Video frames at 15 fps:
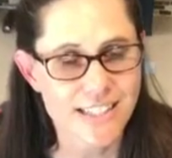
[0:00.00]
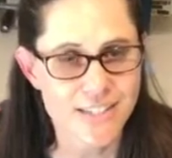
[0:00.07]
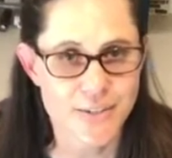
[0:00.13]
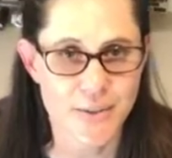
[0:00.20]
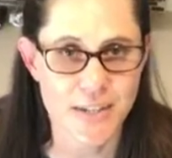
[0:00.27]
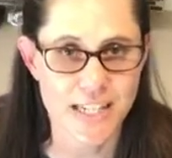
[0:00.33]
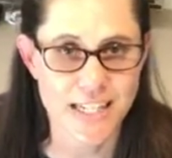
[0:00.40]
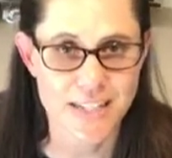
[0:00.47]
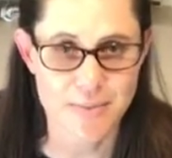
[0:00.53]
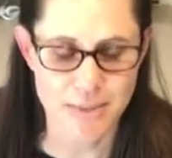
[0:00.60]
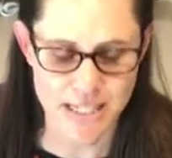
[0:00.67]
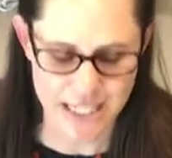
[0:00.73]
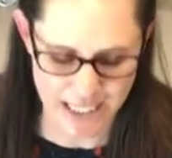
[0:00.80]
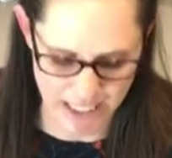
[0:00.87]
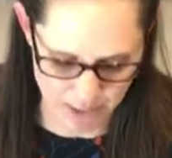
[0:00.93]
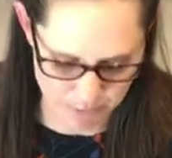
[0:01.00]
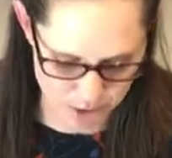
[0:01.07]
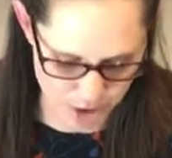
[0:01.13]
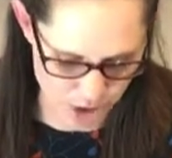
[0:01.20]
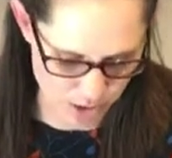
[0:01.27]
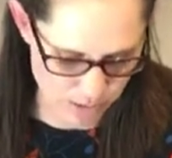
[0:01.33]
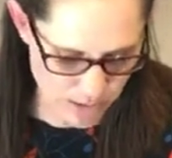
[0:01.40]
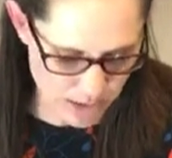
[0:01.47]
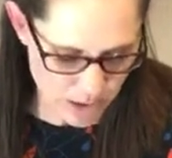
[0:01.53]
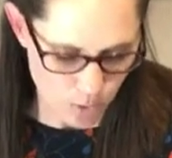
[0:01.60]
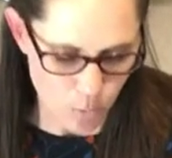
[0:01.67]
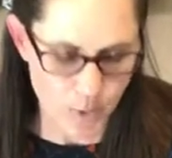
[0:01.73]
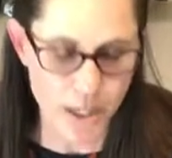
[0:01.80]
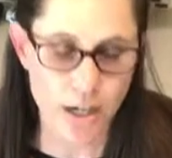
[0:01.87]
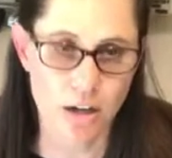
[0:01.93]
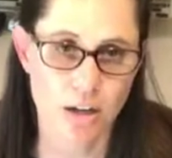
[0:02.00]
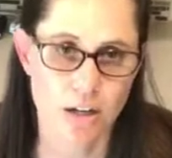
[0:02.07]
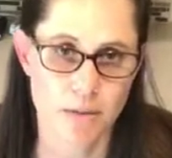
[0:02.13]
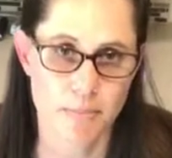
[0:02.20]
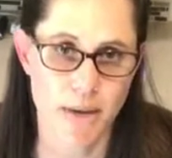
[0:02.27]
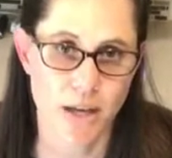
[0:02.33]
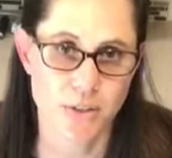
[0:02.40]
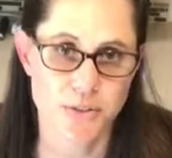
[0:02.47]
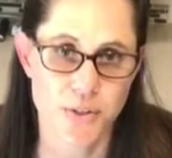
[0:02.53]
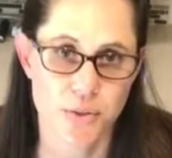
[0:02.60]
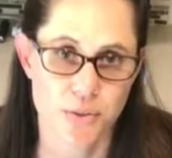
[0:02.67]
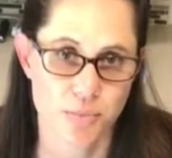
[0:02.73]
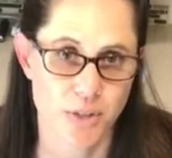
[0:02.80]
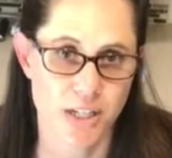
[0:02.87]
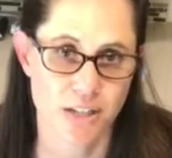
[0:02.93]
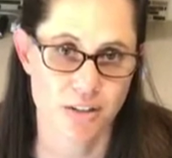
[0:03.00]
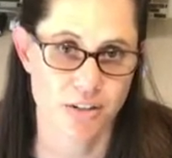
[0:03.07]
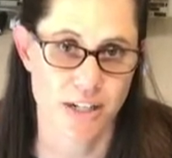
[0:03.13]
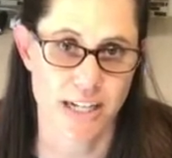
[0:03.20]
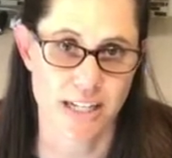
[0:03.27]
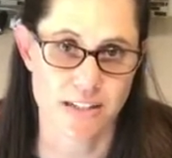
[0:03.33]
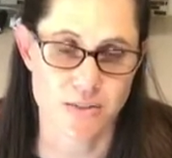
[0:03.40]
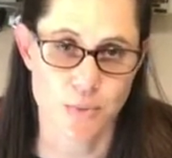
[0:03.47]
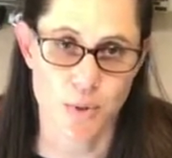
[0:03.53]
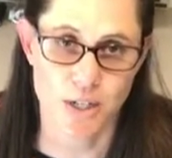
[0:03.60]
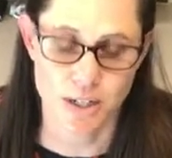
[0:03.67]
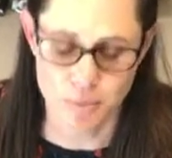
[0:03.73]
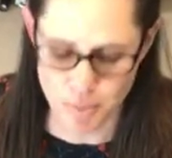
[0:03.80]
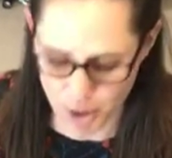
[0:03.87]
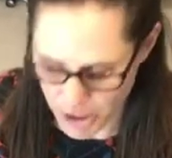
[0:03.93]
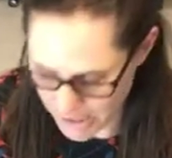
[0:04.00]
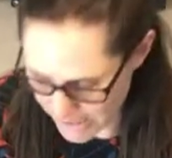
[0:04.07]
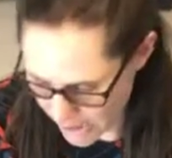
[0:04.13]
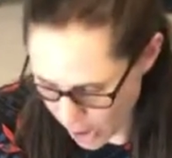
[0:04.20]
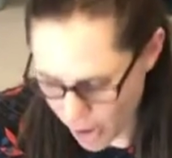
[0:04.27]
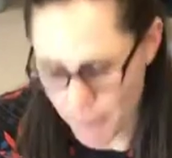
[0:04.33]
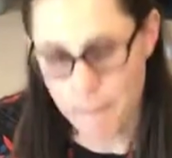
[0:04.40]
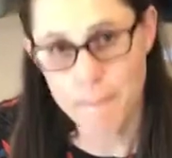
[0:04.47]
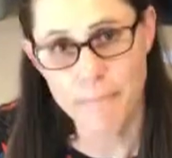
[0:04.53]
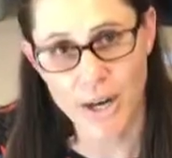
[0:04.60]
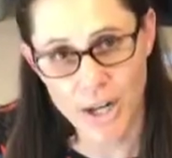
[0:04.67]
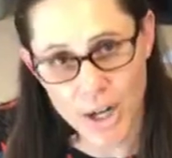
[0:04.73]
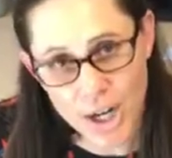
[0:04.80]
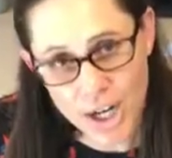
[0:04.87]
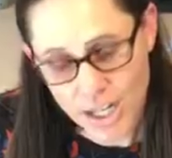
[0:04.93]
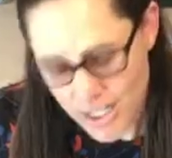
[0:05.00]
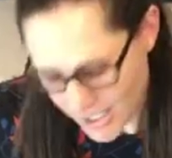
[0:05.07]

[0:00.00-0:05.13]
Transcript: so that it can be heating up too. We are gonna melt 3 ingredients. We're gonna put in our butter,